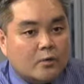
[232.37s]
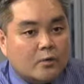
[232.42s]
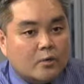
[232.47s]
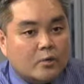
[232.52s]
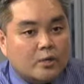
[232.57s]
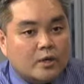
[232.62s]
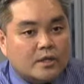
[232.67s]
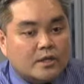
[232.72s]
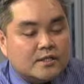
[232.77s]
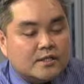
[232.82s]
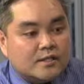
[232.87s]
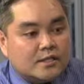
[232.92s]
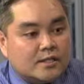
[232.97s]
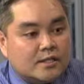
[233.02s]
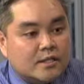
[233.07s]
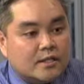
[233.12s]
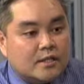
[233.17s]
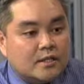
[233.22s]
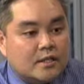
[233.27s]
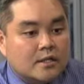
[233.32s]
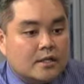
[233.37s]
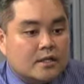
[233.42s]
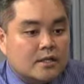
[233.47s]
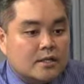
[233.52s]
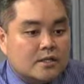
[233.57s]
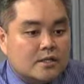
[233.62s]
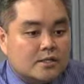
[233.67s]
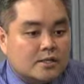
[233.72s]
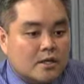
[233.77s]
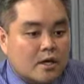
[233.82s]
we can see
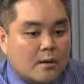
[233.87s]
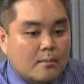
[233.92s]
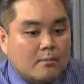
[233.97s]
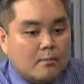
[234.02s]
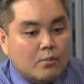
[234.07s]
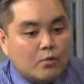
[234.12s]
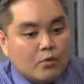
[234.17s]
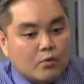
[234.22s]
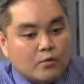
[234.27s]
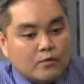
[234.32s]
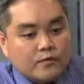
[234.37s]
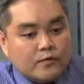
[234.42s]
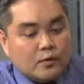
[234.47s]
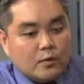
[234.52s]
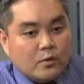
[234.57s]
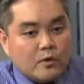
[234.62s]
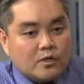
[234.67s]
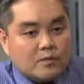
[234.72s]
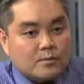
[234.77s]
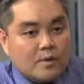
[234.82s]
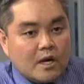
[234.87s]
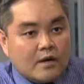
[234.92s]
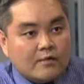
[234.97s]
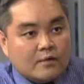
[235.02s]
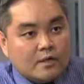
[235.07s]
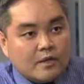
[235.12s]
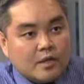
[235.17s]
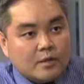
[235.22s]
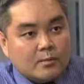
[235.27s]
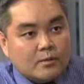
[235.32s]
some move towards
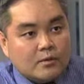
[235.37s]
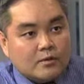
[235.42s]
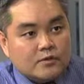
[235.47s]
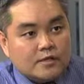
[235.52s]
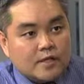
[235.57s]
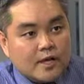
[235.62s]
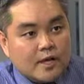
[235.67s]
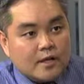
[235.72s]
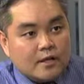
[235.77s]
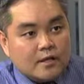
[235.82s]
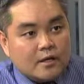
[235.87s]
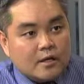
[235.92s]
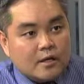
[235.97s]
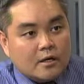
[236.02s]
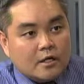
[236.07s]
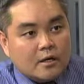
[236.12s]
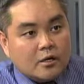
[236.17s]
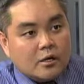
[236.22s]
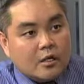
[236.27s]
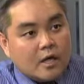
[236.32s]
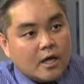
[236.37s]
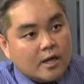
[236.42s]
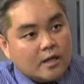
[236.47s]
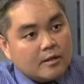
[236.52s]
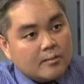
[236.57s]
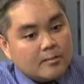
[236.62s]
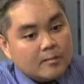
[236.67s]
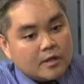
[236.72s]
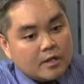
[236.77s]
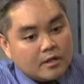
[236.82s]
private labels. And a lot
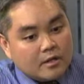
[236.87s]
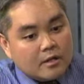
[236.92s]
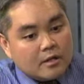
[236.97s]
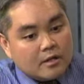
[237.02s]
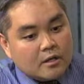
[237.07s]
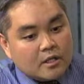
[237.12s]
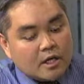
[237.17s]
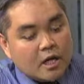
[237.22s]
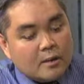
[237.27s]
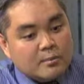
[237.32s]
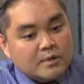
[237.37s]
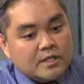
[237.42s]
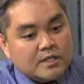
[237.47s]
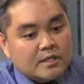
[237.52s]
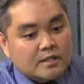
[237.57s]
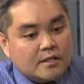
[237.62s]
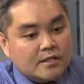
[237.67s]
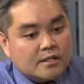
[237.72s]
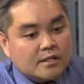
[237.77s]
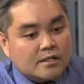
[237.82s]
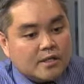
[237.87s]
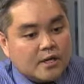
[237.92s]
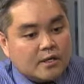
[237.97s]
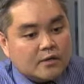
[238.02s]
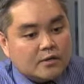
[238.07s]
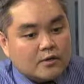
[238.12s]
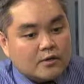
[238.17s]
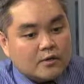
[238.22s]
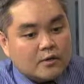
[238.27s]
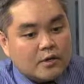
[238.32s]
of the companies in this
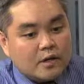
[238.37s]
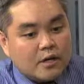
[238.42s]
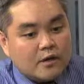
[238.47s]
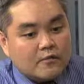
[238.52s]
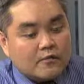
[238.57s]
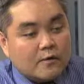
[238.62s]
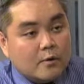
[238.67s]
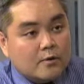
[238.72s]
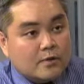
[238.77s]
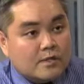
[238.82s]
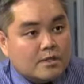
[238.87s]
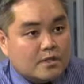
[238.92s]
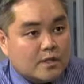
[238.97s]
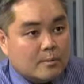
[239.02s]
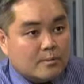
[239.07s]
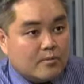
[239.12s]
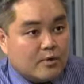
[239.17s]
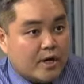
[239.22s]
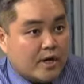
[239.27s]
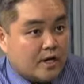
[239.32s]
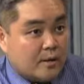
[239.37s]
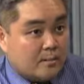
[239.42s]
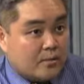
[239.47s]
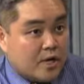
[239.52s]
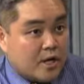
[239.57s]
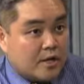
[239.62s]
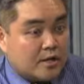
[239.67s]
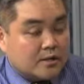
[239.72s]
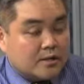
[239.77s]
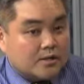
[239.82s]
sector focus on branded
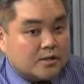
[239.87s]
products.